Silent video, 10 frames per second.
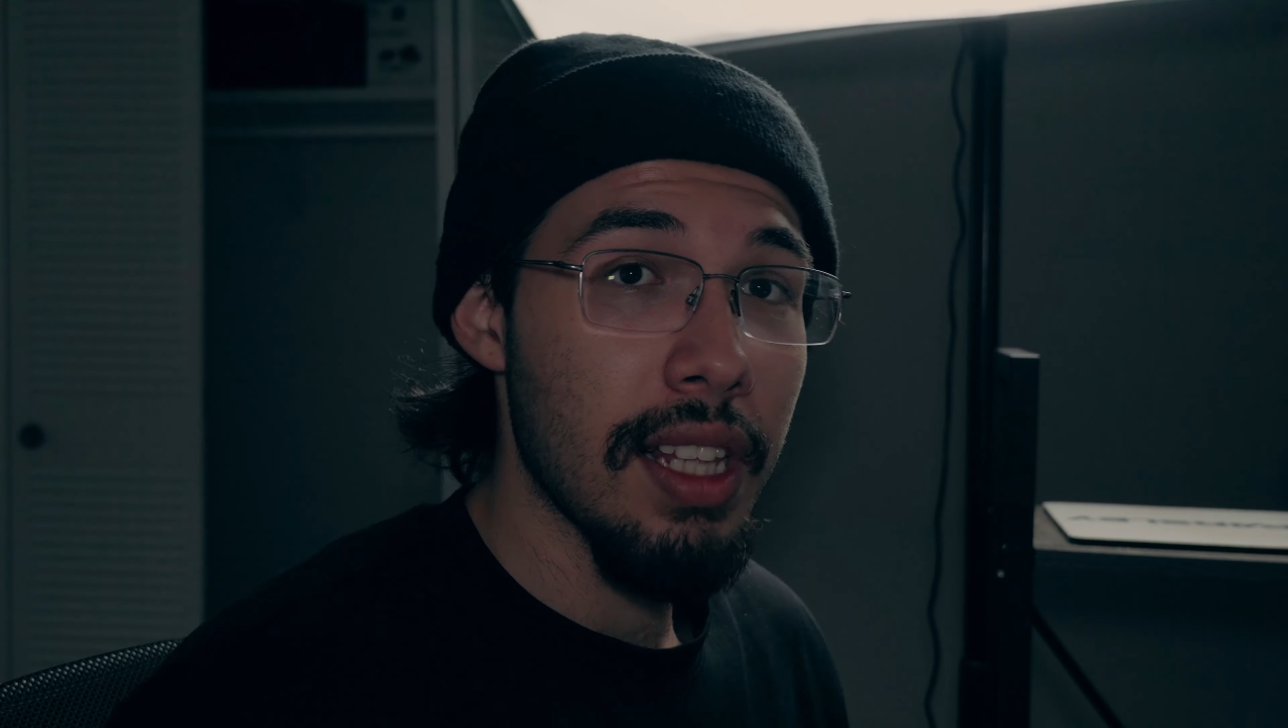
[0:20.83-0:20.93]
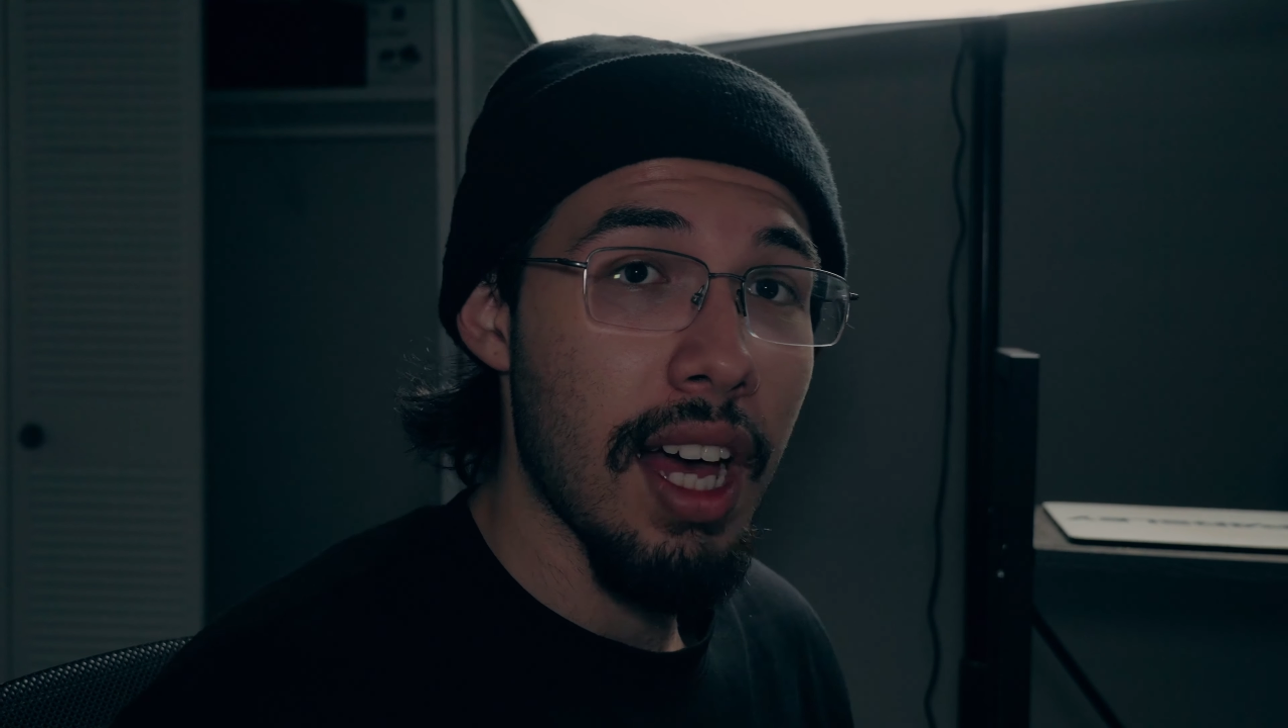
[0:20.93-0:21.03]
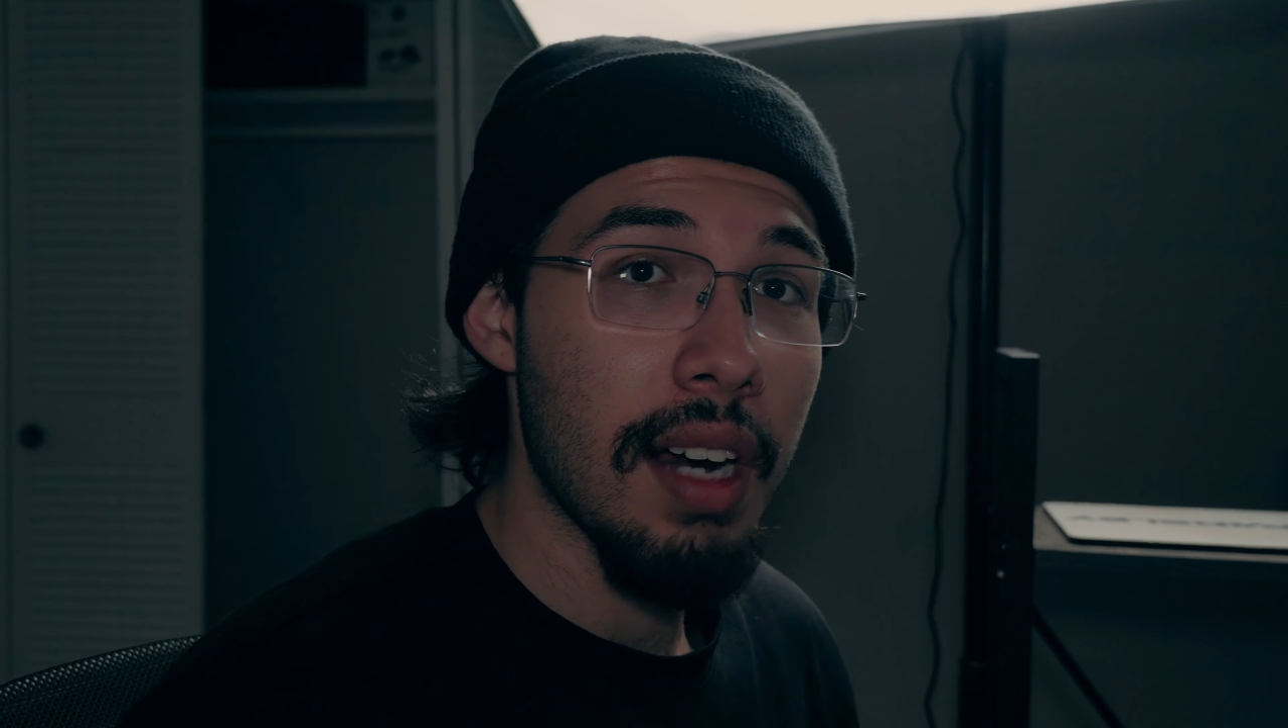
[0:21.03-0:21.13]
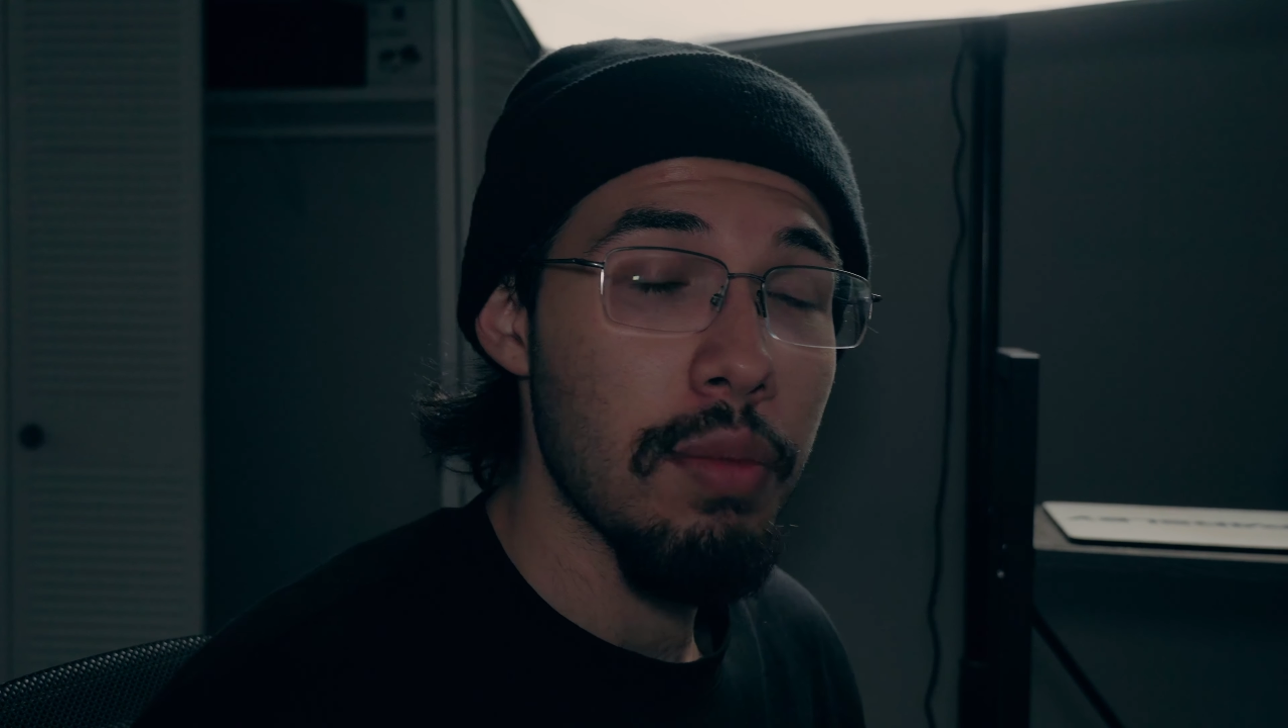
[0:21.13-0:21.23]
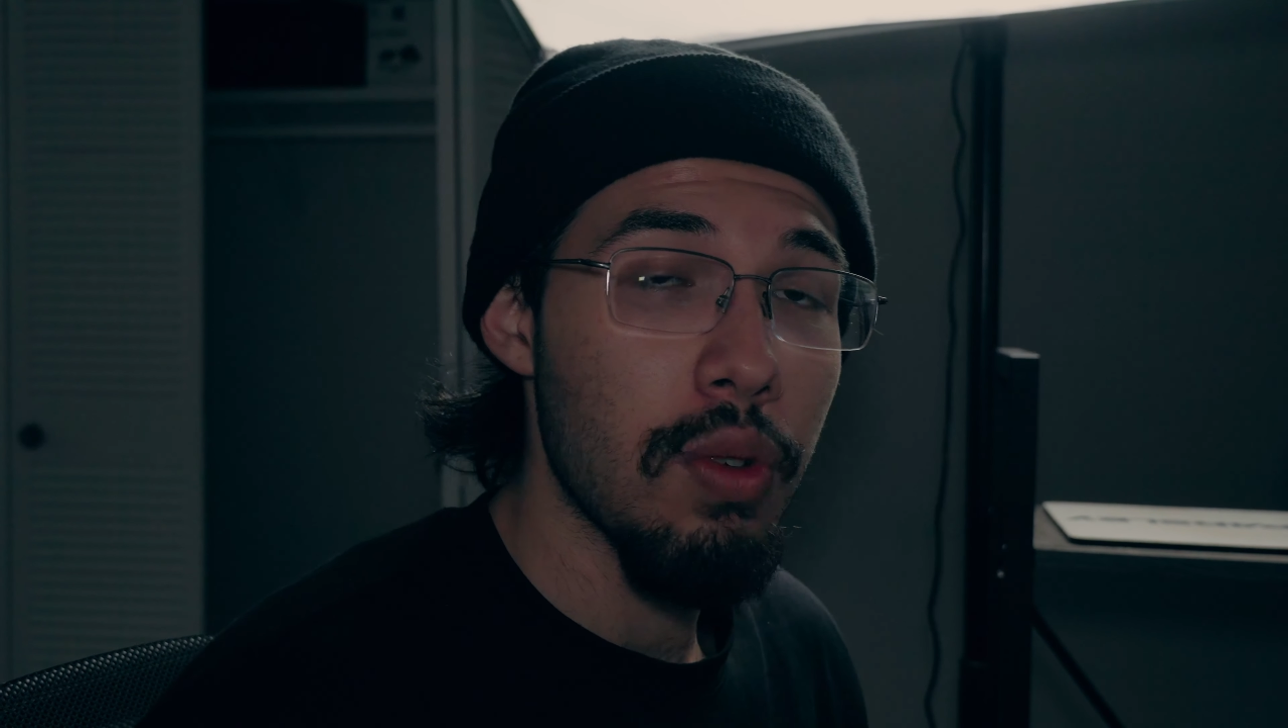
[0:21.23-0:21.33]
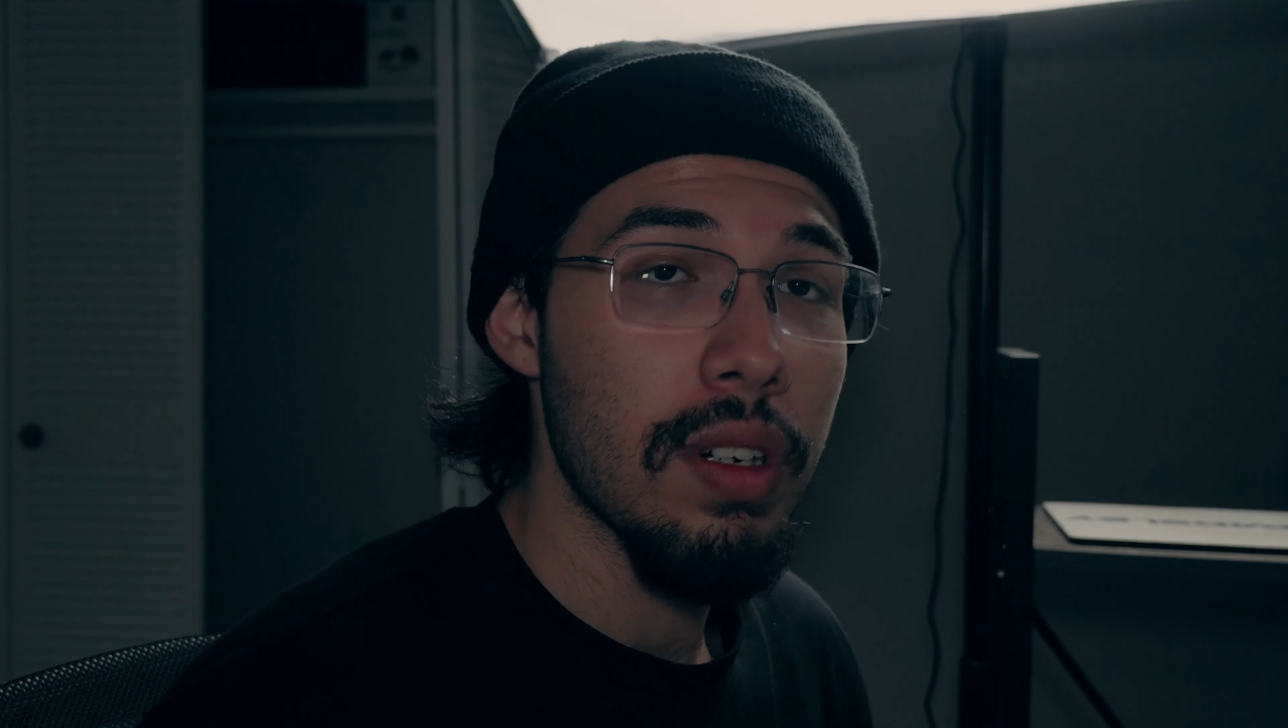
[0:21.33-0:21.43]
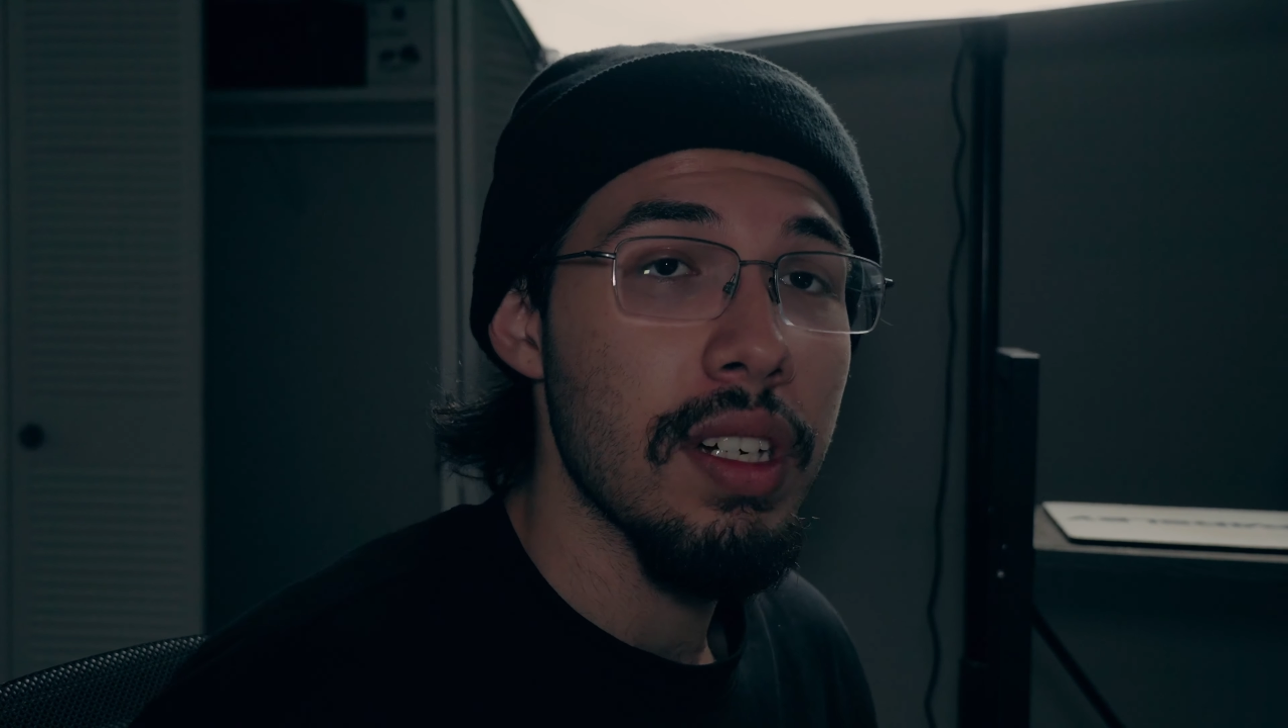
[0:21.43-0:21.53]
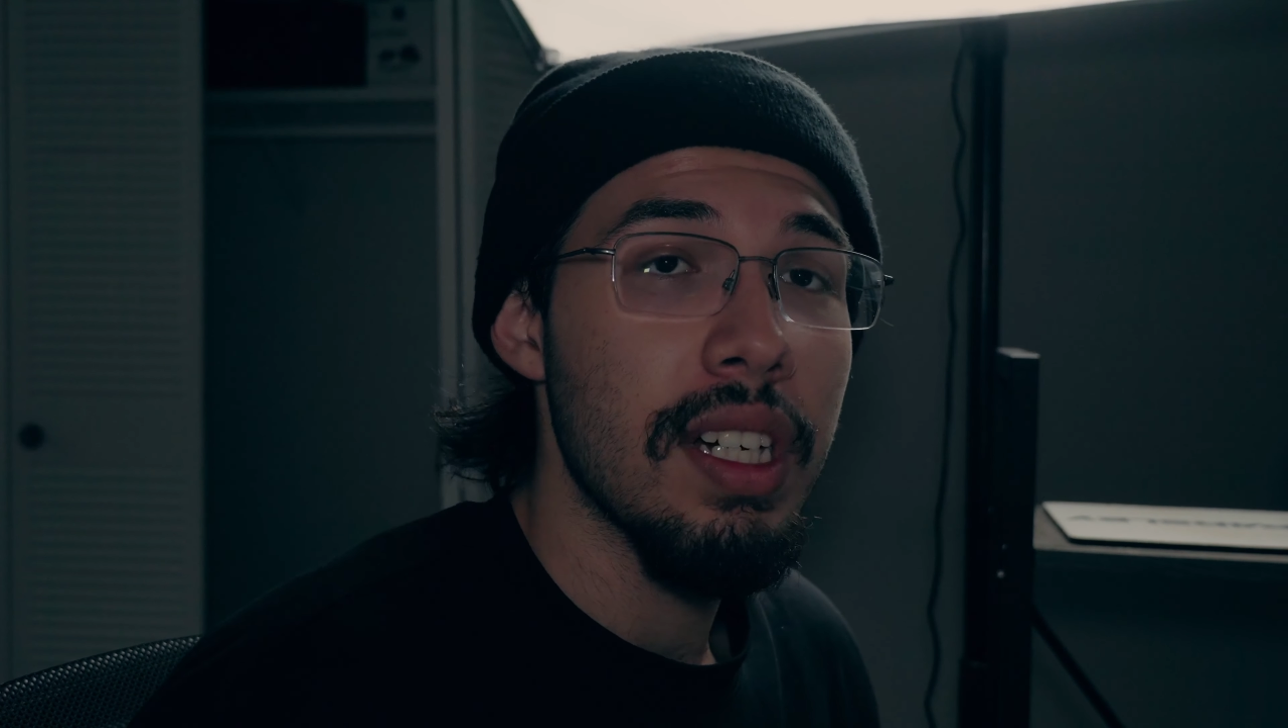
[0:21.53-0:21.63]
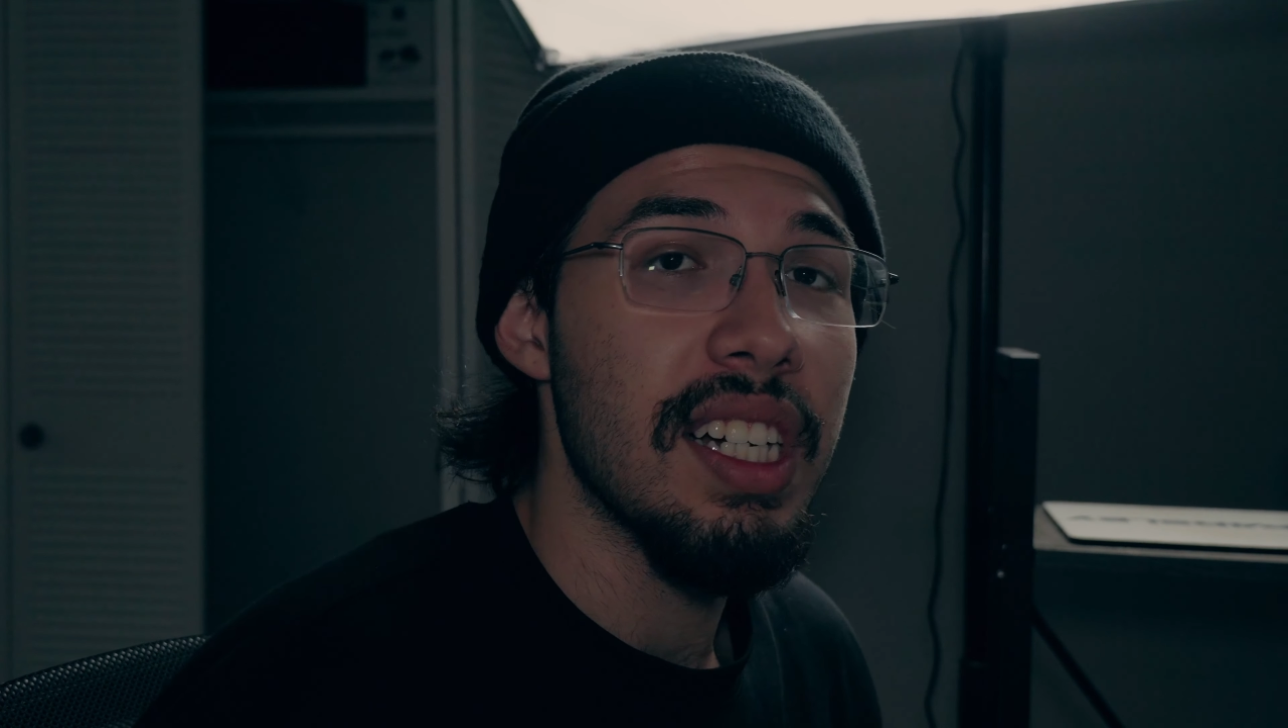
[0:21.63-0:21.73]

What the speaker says: a lot of more